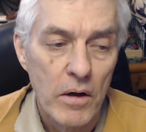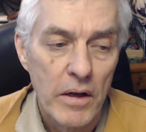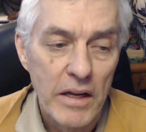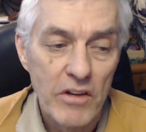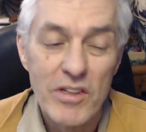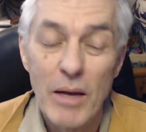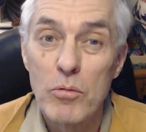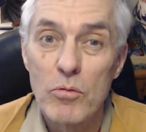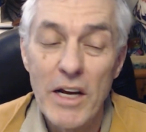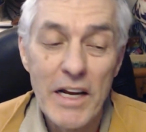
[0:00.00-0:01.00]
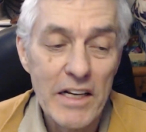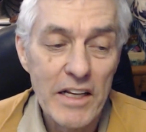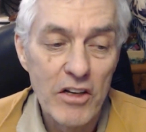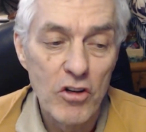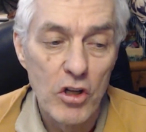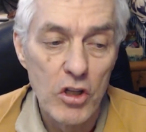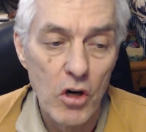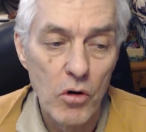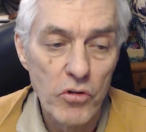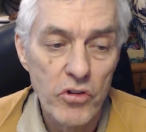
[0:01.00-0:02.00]
except right in
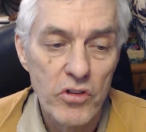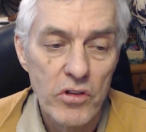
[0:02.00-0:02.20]
close